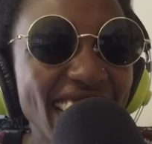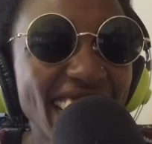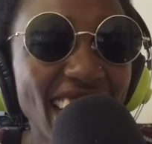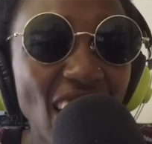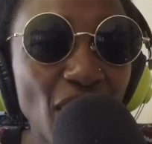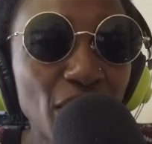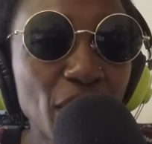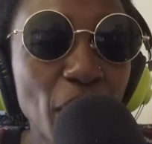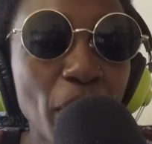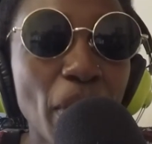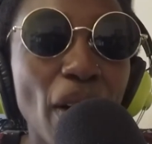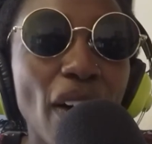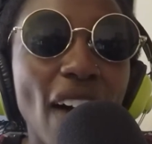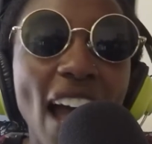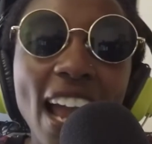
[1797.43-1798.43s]
uncomfortable.
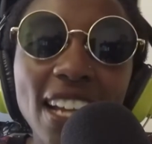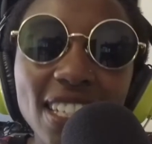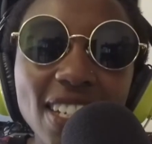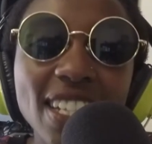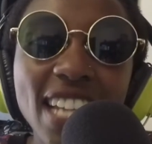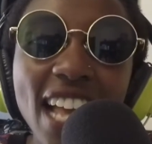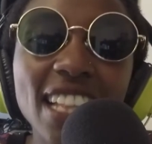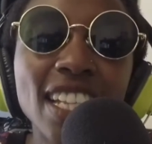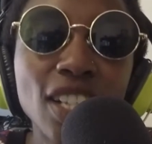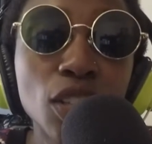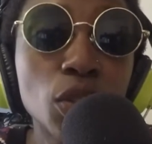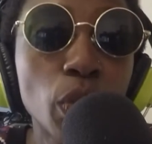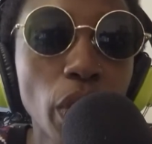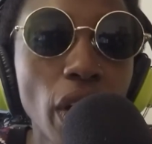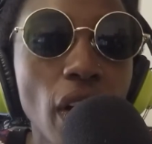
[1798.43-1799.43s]
I understand this
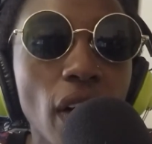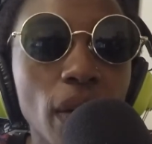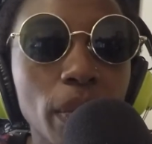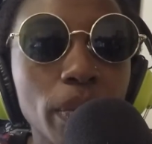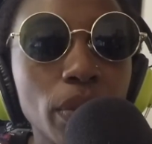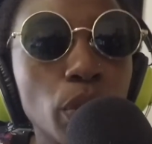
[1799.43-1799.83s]
squirrel.